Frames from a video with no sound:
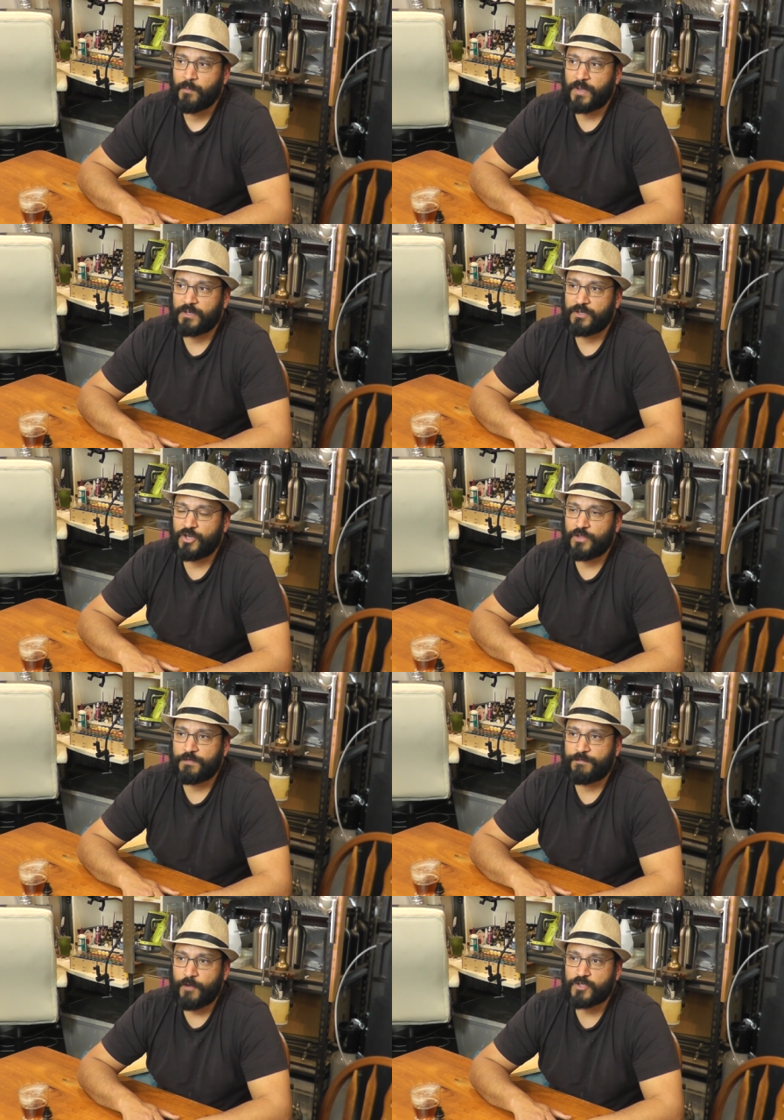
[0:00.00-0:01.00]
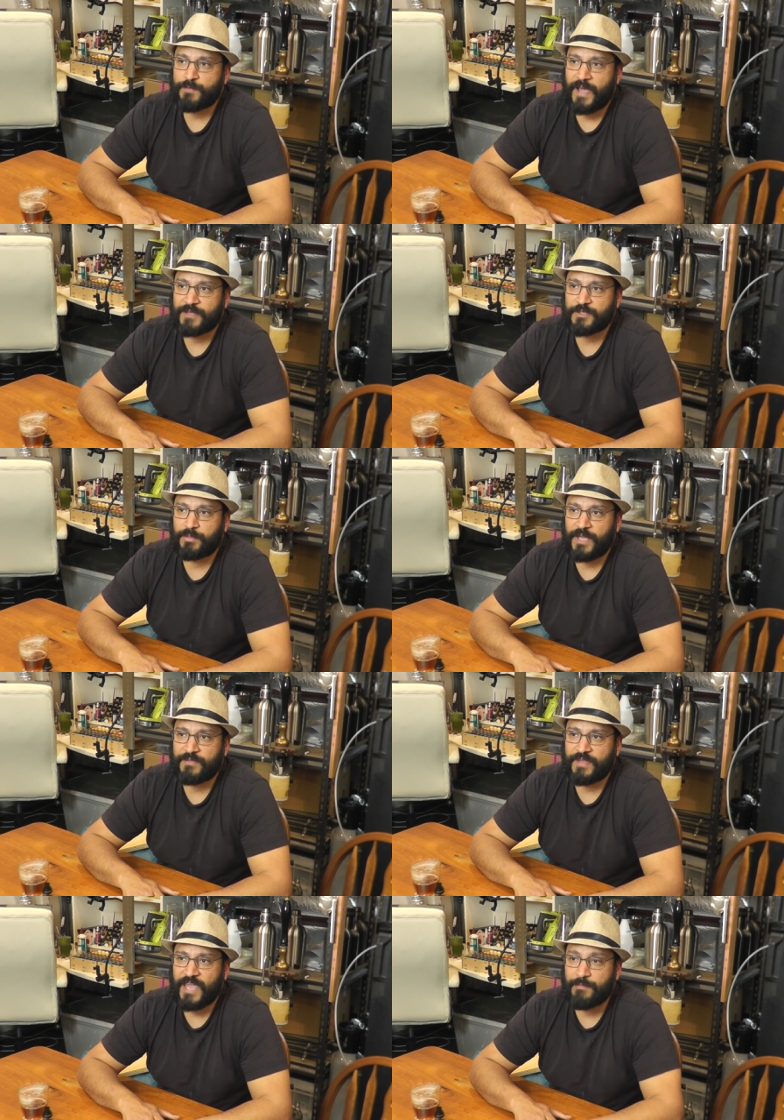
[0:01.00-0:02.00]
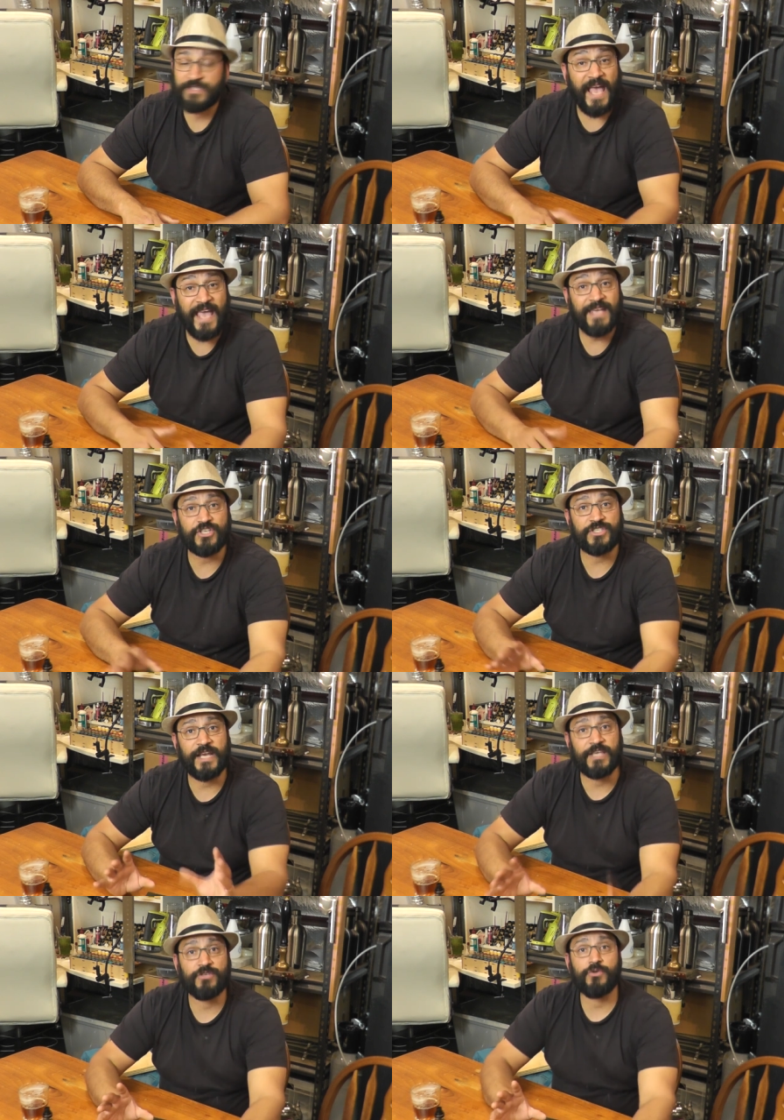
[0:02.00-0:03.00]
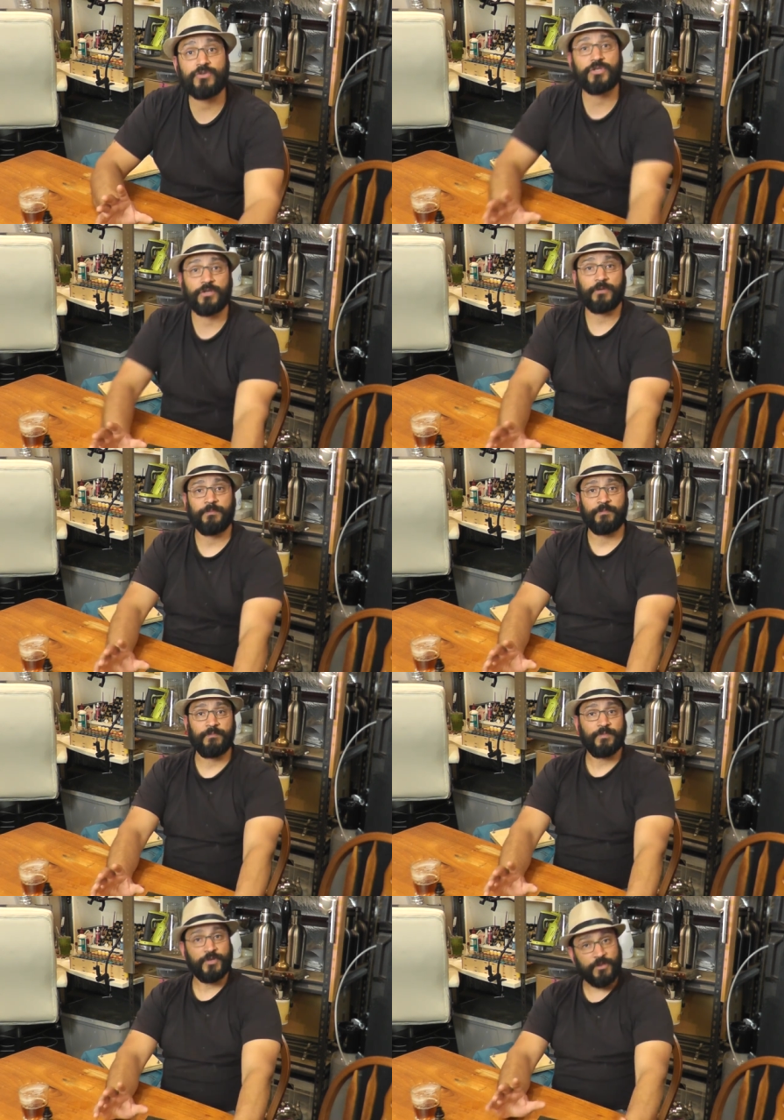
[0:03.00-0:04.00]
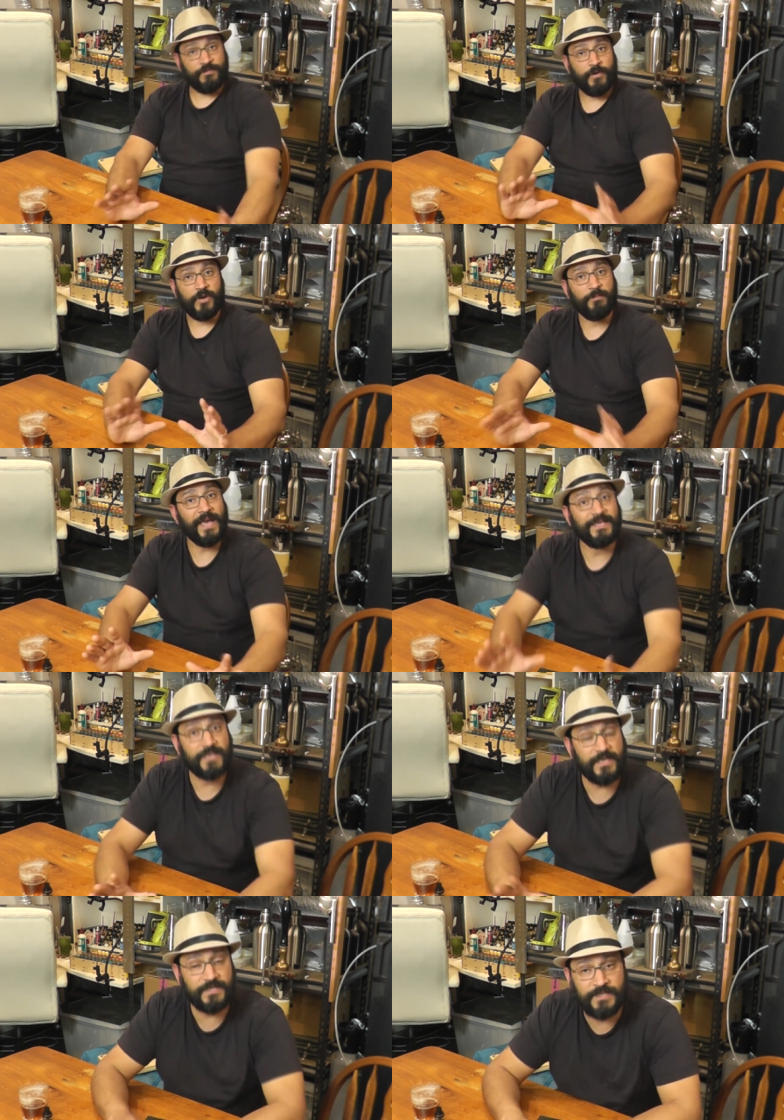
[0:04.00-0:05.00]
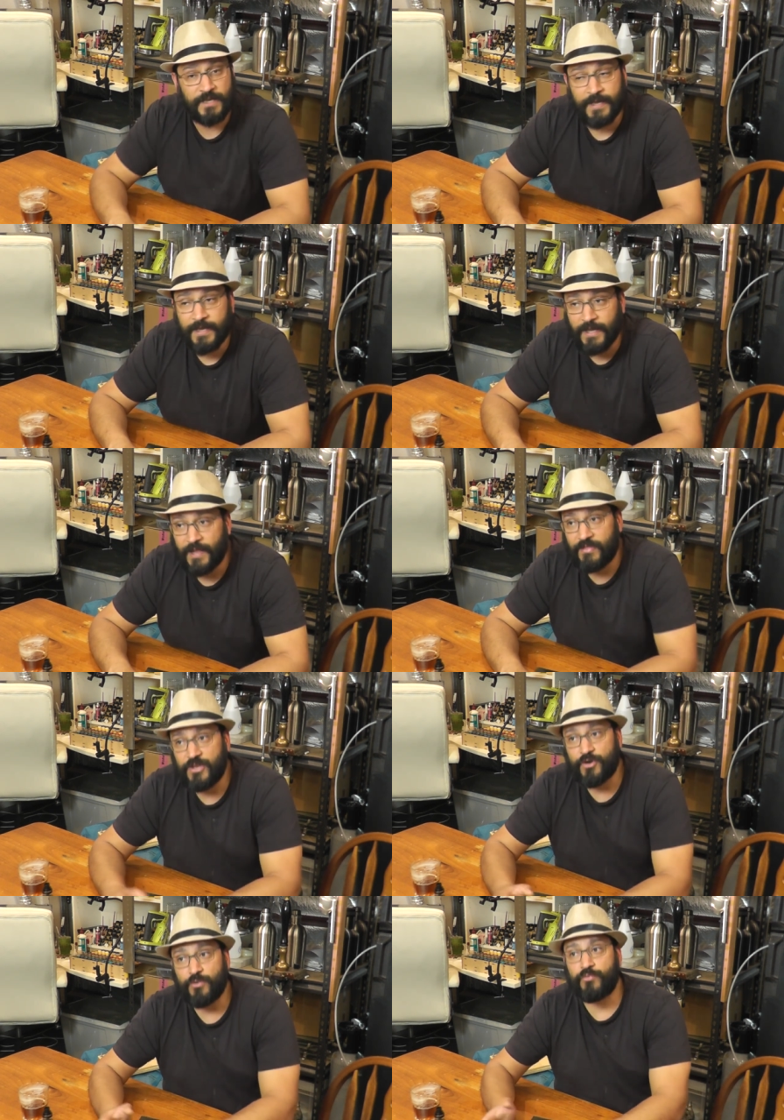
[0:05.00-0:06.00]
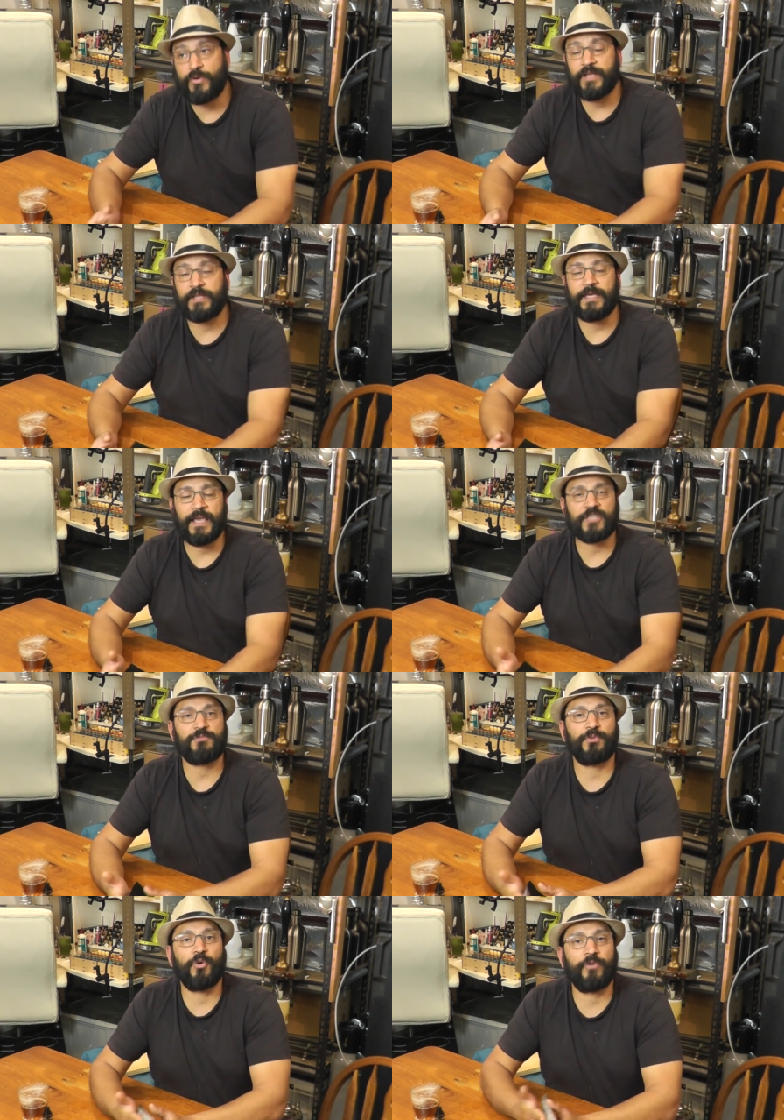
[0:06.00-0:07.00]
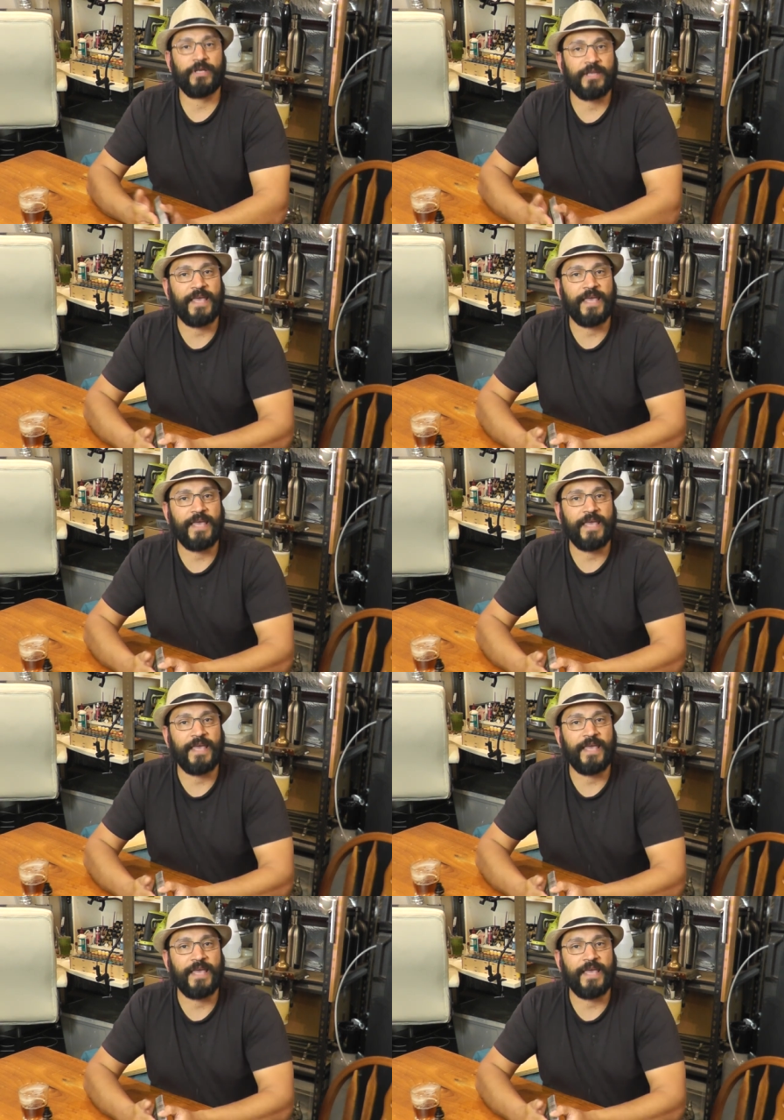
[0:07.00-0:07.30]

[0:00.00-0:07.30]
But you know, the first part to playing the game is a just getting used to you know the very basics, and then you know really exploring the